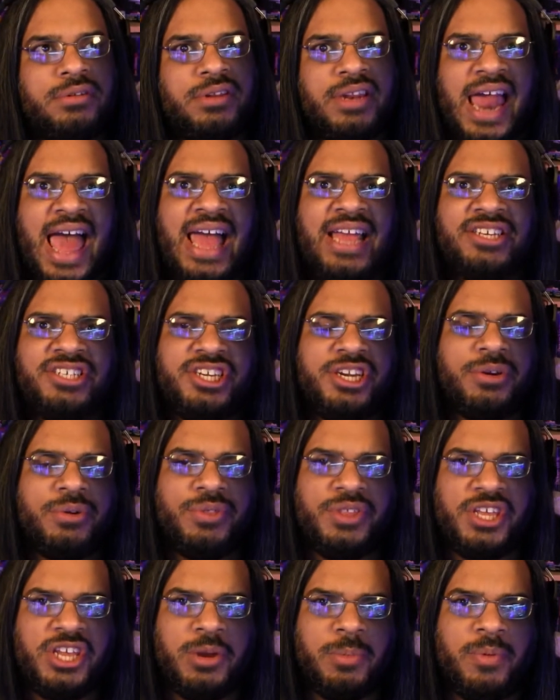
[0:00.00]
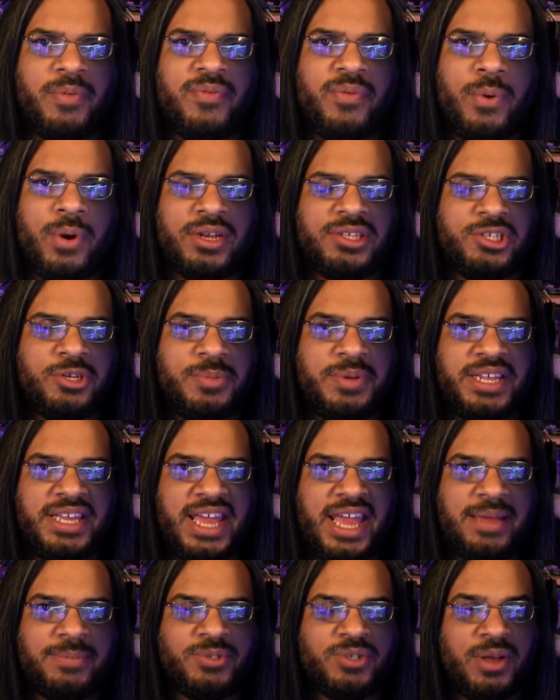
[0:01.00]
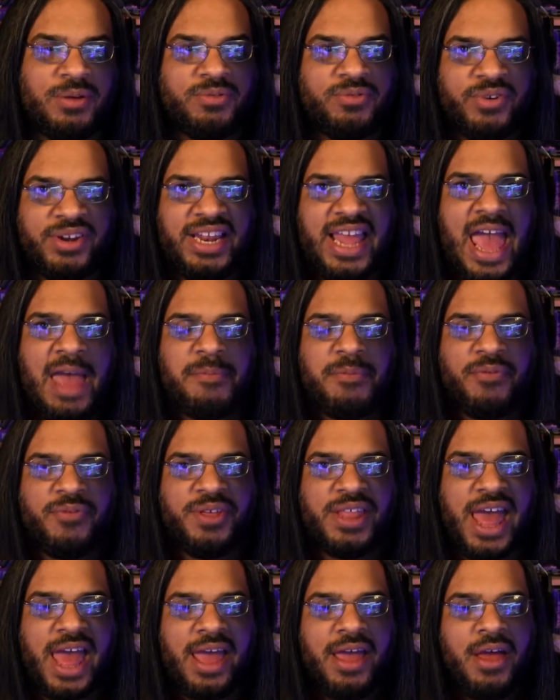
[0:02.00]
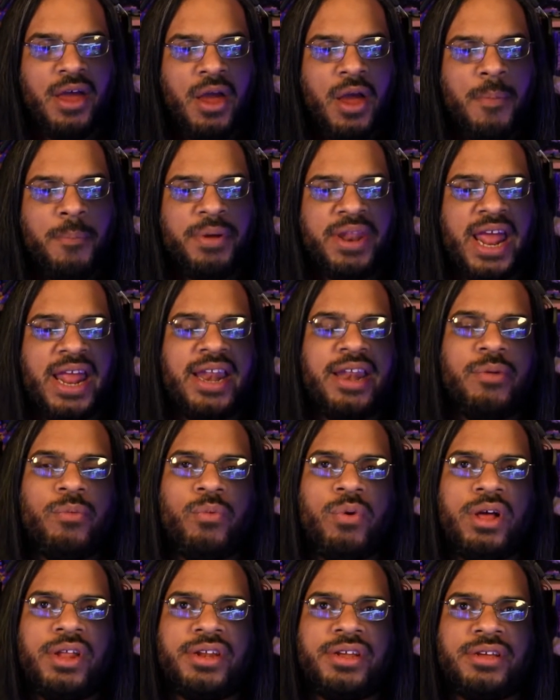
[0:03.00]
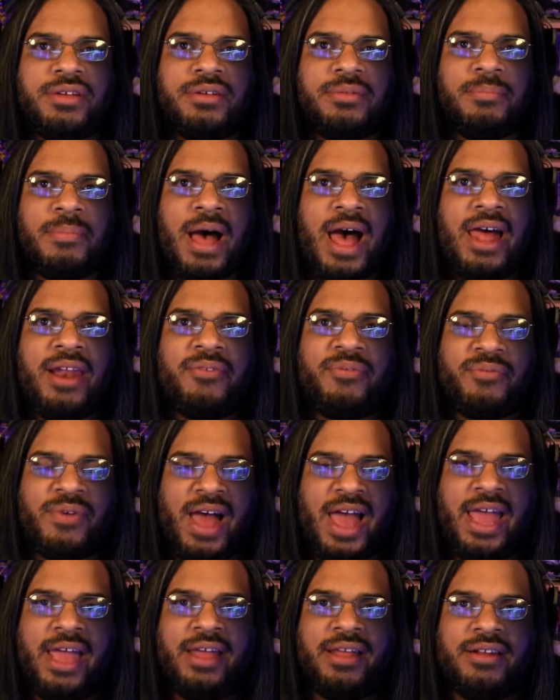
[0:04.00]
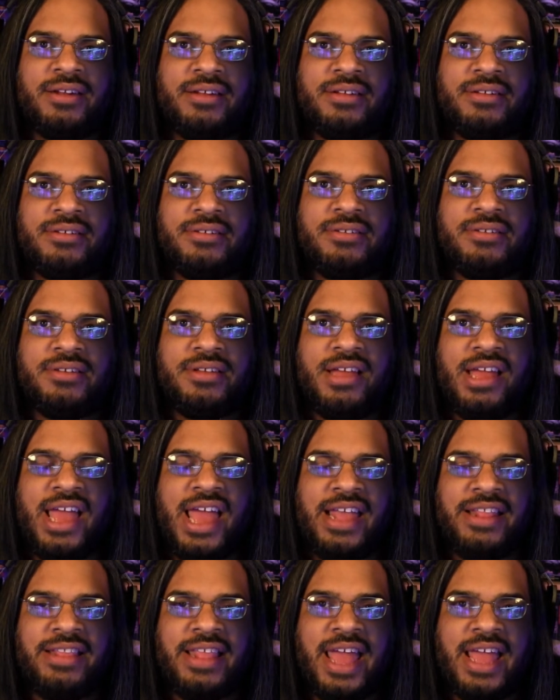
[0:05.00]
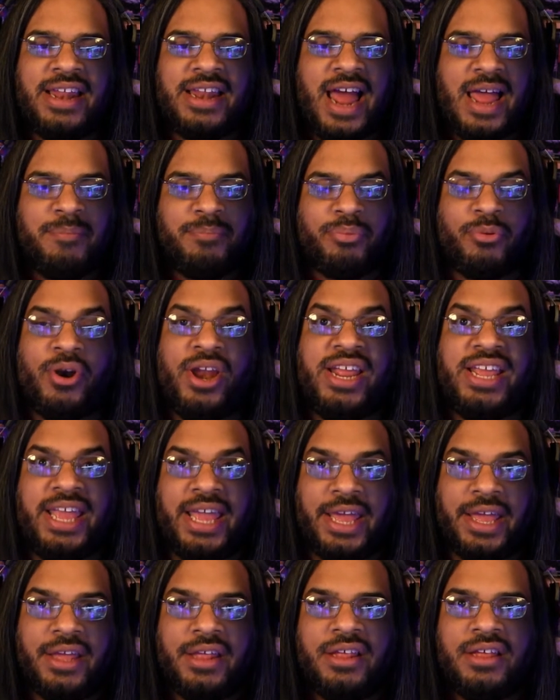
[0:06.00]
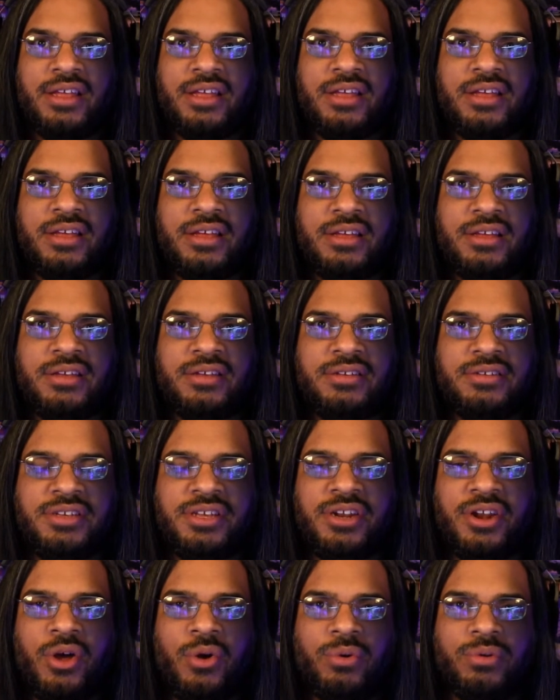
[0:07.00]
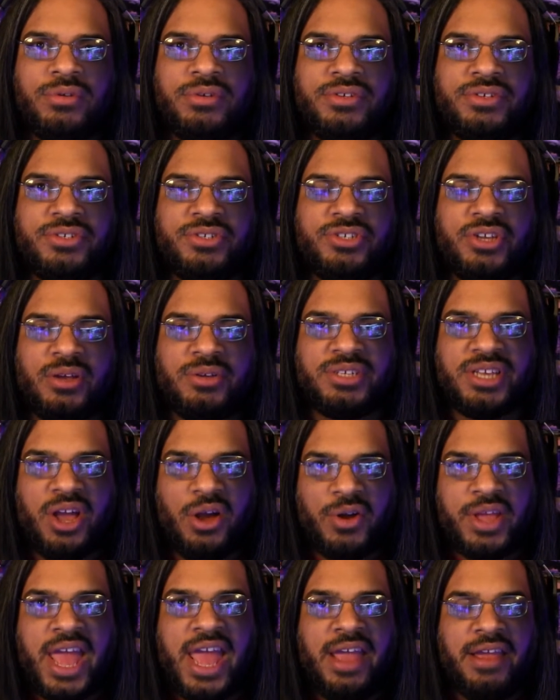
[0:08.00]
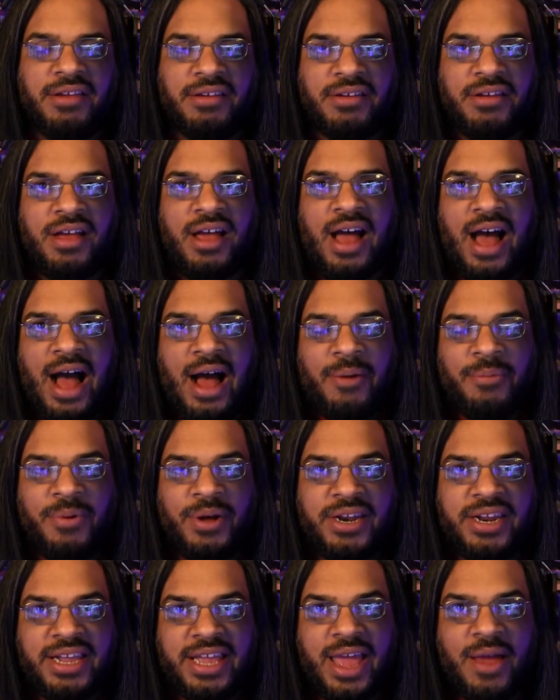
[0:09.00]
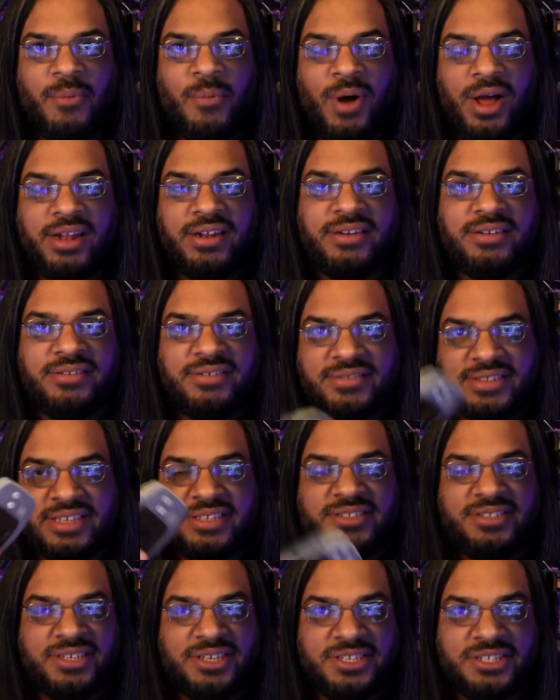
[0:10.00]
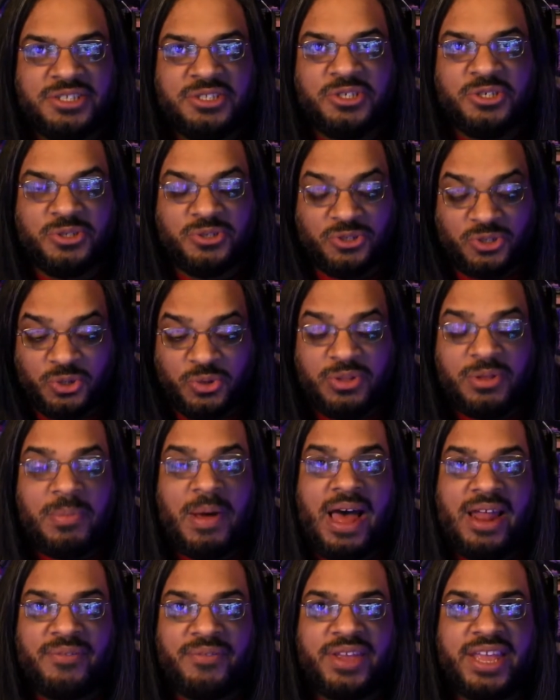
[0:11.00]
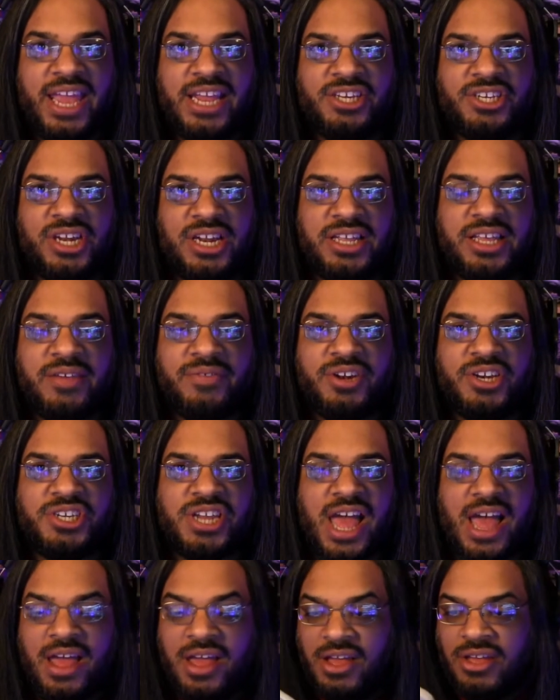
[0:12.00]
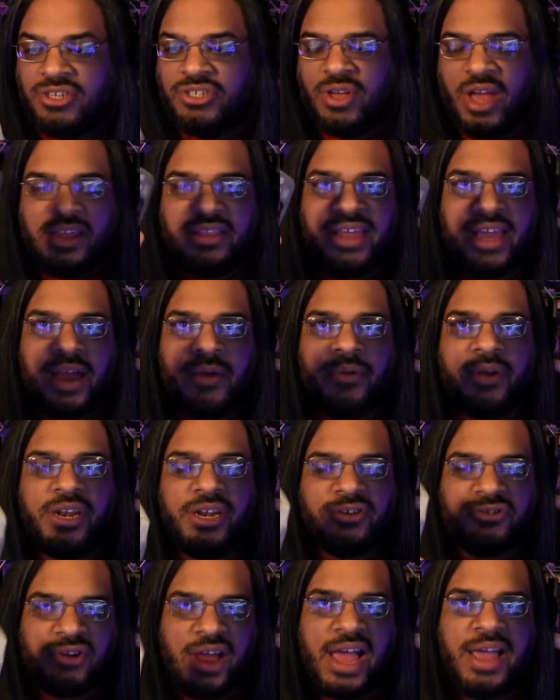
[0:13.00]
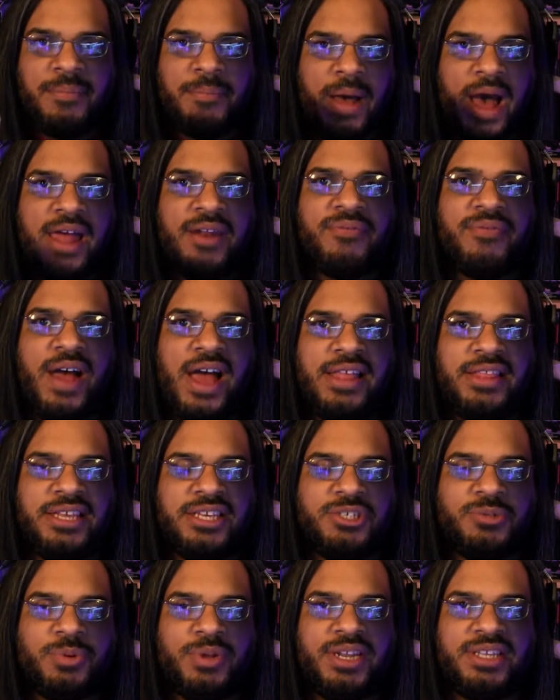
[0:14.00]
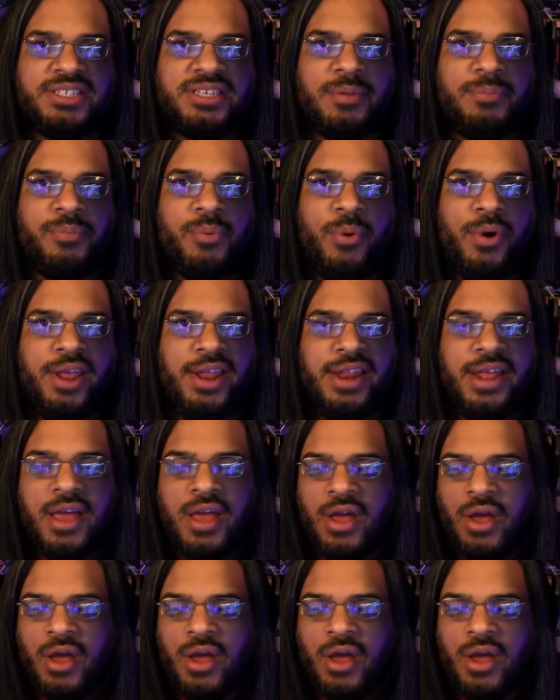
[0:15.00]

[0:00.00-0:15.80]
last year or the year before at Too Many Games, so I was really happy for that. But I didn't want to modify it and then I break it, So I was like, okay, I want to get one to do the modification and give it a shot. So I think I'm gonna try and modify this one at some point.